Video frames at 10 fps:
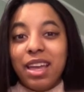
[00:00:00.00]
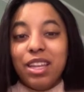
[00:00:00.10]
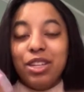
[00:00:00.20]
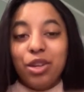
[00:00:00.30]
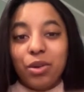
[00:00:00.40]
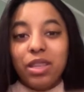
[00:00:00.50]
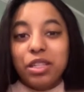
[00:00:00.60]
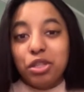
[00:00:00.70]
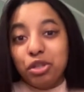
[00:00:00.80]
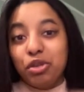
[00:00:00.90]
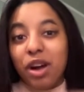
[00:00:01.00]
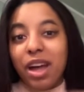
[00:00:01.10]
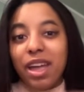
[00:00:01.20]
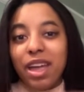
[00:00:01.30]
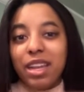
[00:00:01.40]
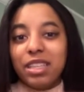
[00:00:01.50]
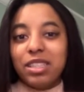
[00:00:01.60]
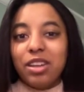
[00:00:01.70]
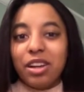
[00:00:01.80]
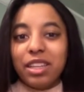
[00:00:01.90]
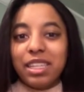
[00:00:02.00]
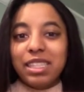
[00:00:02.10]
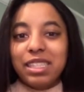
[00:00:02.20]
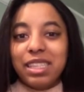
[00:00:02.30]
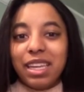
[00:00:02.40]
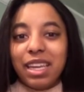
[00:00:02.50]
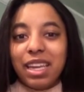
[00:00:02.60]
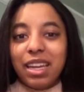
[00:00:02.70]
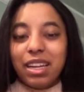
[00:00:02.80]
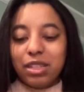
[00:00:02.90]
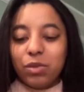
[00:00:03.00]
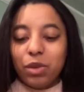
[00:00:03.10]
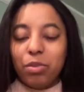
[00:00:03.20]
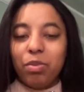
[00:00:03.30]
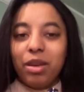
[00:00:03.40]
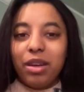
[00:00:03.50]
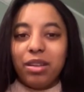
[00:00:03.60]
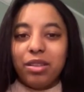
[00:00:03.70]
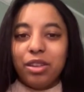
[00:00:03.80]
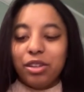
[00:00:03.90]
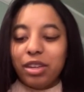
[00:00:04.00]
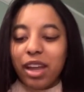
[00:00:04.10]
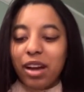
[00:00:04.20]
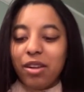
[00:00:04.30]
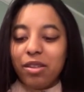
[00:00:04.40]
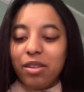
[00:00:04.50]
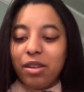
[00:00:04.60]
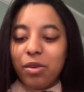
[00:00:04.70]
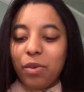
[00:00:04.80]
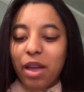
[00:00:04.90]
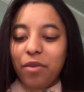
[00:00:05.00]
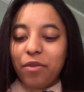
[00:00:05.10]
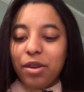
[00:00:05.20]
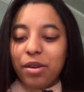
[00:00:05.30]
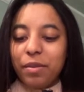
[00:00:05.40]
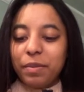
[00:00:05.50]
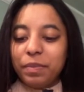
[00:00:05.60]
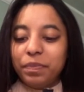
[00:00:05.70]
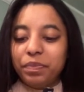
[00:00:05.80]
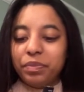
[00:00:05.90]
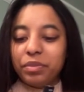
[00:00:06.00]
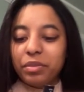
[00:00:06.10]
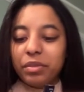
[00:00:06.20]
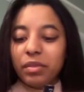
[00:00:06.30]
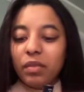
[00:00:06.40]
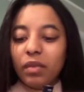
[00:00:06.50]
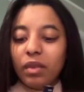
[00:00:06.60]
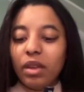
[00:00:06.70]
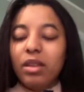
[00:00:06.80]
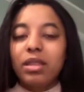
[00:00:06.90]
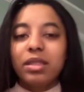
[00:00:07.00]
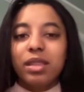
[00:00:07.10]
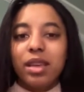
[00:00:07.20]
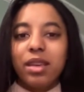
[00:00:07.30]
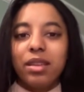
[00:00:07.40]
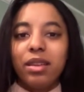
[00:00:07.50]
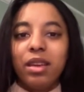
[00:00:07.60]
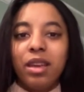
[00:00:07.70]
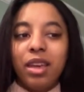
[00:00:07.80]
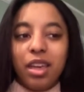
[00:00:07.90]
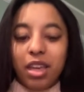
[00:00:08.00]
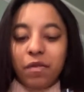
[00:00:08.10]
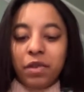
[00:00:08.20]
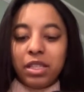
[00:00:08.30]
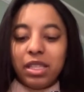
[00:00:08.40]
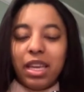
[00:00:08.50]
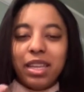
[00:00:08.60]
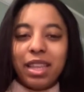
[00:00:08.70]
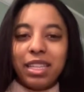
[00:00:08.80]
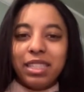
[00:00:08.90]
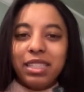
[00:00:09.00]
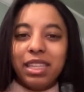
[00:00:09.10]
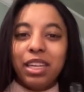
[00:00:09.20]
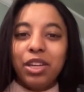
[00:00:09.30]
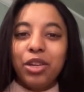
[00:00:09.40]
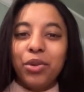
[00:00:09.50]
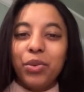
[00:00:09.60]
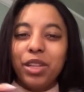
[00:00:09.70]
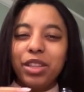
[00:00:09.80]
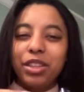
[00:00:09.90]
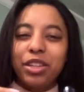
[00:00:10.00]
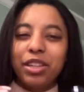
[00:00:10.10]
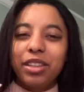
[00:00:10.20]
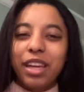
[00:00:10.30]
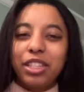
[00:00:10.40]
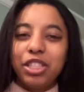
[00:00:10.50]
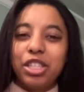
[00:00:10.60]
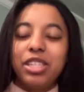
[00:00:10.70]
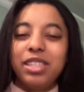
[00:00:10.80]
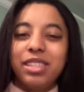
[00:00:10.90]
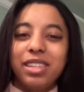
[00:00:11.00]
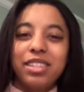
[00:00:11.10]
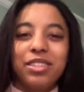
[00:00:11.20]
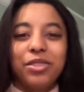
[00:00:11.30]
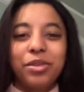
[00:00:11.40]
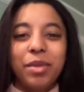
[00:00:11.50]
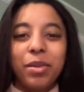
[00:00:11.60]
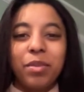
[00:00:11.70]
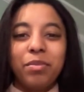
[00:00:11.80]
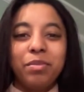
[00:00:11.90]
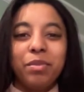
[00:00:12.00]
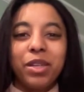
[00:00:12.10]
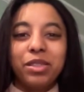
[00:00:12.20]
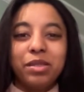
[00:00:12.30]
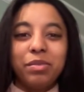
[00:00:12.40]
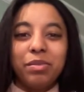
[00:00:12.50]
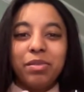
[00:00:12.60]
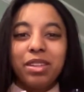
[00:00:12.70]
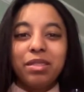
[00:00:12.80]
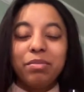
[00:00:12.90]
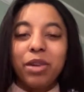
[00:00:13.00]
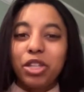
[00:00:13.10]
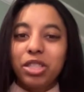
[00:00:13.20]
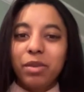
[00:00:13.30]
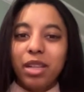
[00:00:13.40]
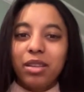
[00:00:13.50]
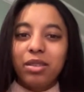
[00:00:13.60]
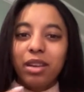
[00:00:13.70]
know that it's dry and it's not like sticking, because when you peel your nail away from the skin, if it's like that sticky gooey look that cheese does, or maybe melted marshmallow.